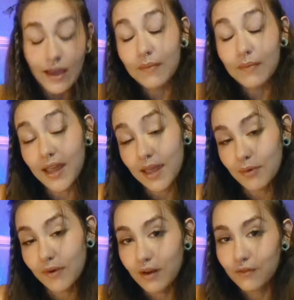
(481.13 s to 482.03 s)
Um, I am
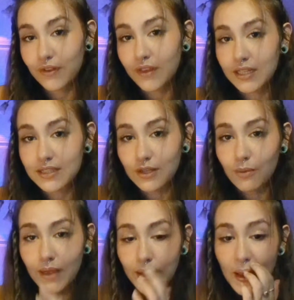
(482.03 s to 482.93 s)
around for the next little
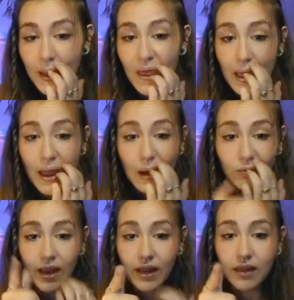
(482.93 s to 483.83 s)
bit. Uh,
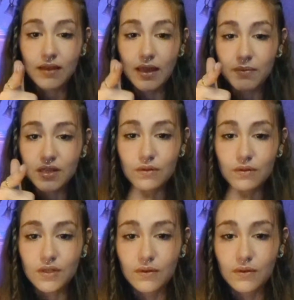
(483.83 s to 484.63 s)
Ryan, that means you too.